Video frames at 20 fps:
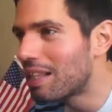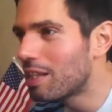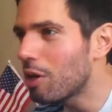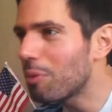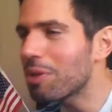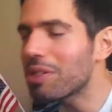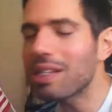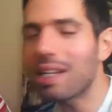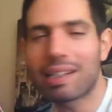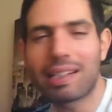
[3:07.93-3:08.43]
It's
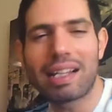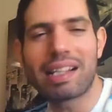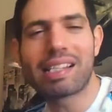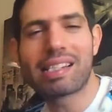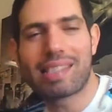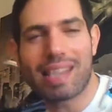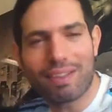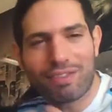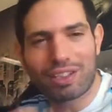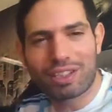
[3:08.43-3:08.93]
almost like they
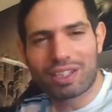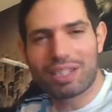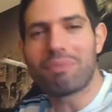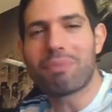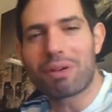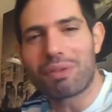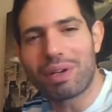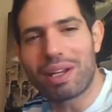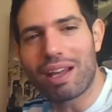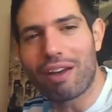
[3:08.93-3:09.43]
saved Di
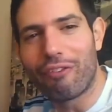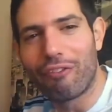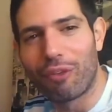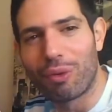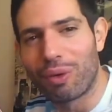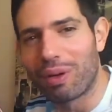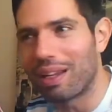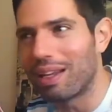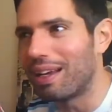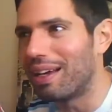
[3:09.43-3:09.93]
Maria
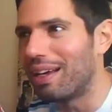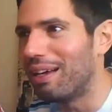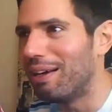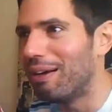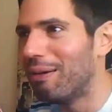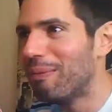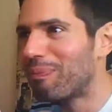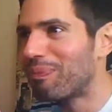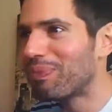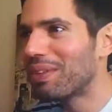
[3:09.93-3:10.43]
for
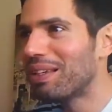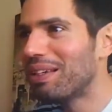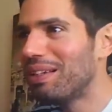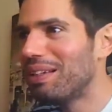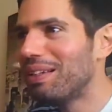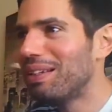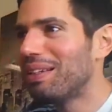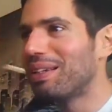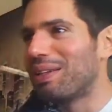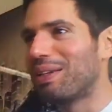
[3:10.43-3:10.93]
the,
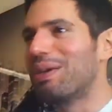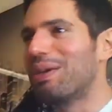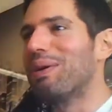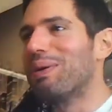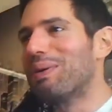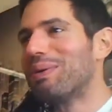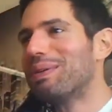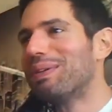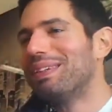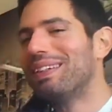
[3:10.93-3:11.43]
you
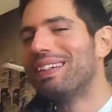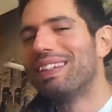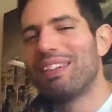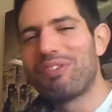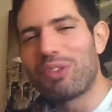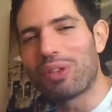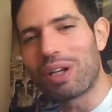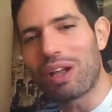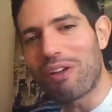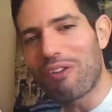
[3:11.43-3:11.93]
know,
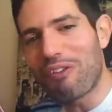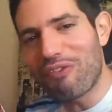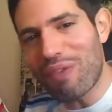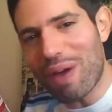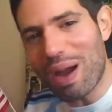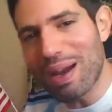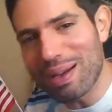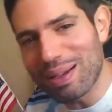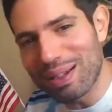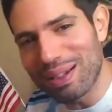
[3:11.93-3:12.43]
for the
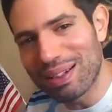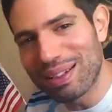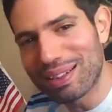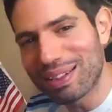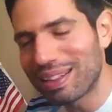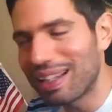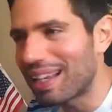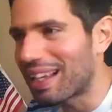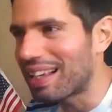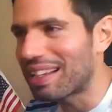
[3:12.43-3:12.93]
final,
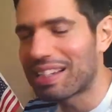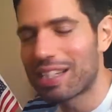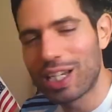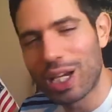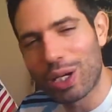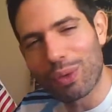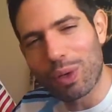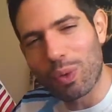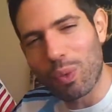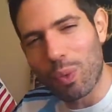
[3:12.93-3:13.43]
like a
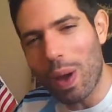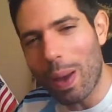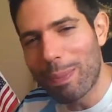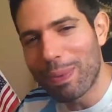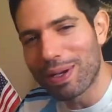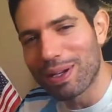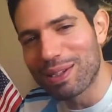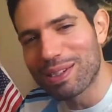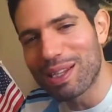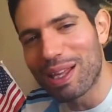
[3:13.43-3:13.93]
secret
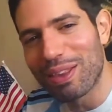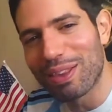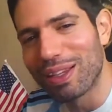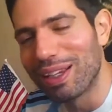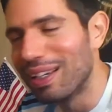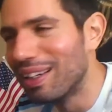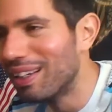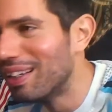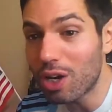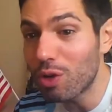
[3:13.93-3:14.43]
weapon or
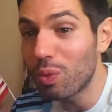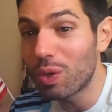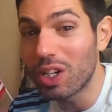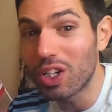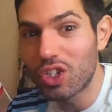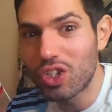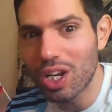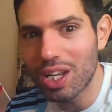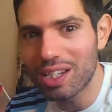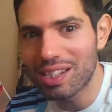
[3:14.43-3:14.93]
something. I don't
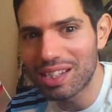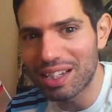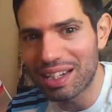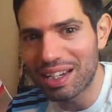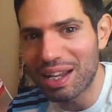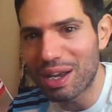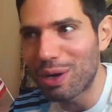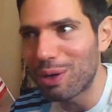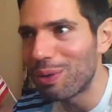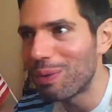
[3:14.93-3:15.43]
want to jinx
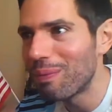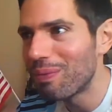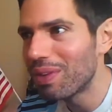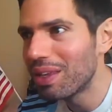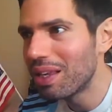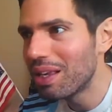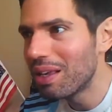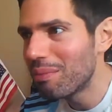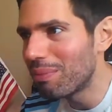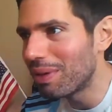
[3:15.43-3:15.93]
it now.
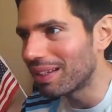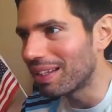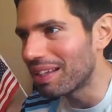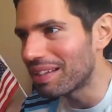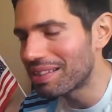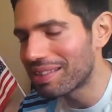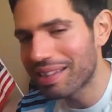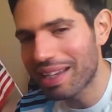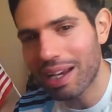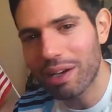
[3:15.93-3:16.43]
But the
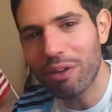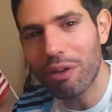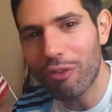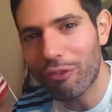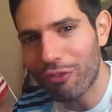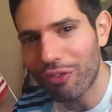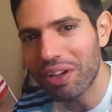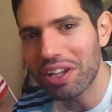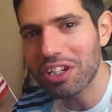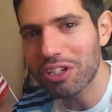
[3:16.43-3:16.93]
scary
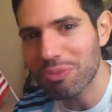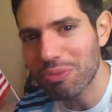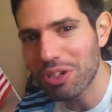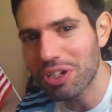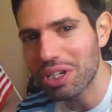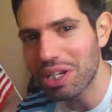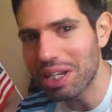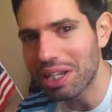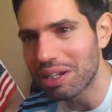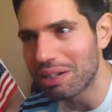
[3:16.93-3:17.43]
French
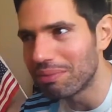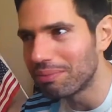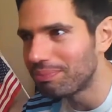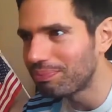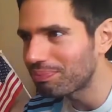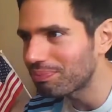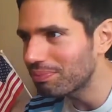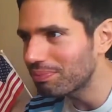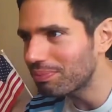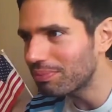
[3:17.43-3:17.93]
machine
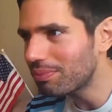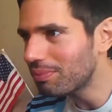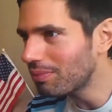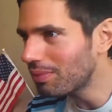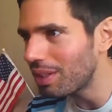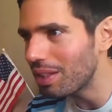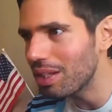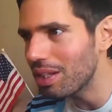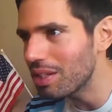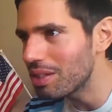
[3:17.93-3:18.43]

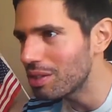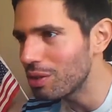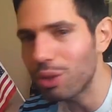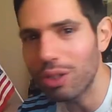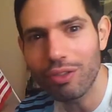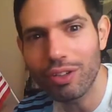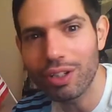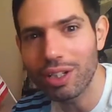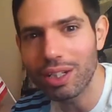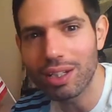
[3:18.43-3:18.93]
is
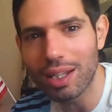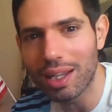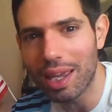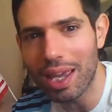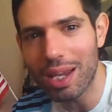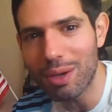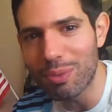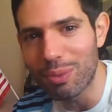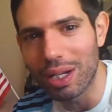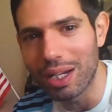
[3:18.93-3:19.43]
not even in the
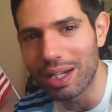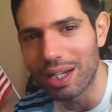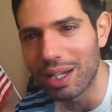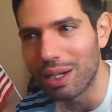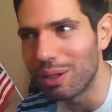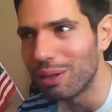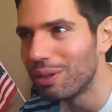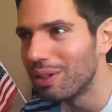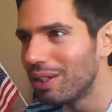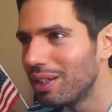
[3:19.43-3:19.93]
game right
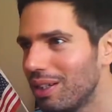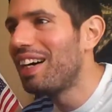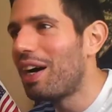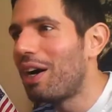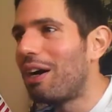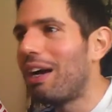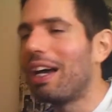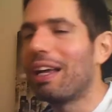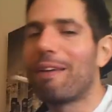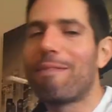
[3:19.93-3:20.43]
now.
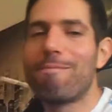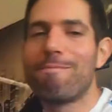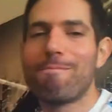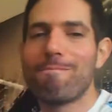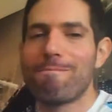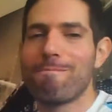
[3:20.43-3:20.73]
All right.